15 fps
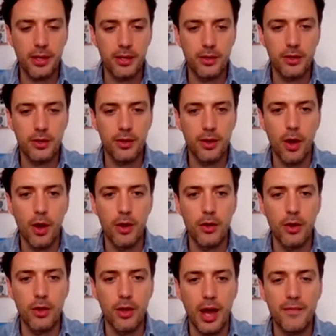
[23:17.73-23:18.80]
And
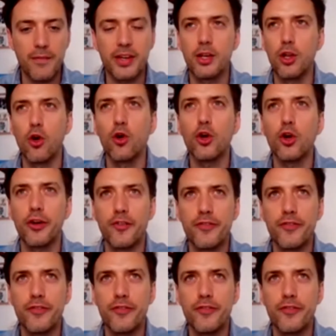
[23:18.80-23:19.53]
having a longer